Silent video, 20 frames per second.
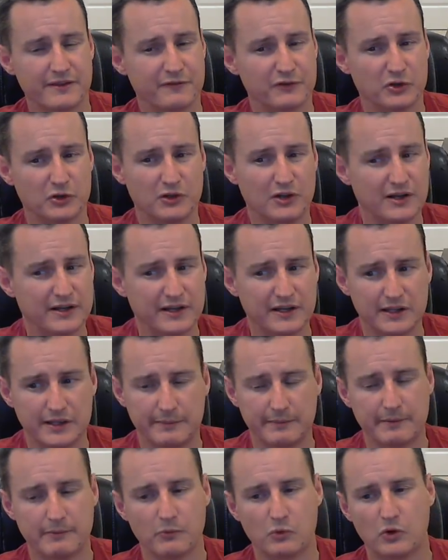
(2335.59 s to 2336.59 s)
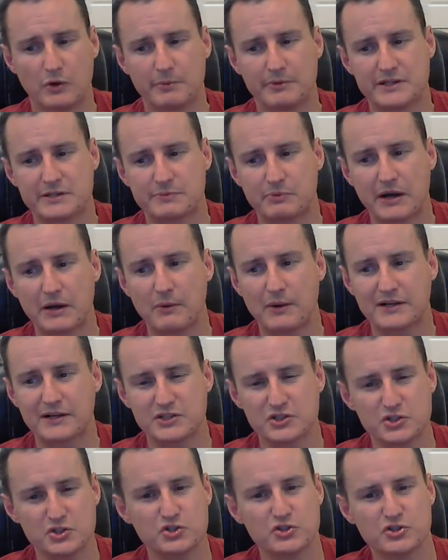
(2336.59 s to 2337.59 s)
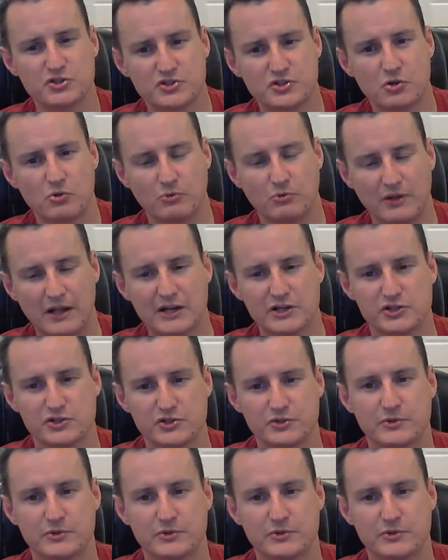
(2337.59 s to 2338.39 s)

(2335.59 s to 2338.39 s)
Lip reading: If you're lucky, a little bit more, but spray waxes just don't last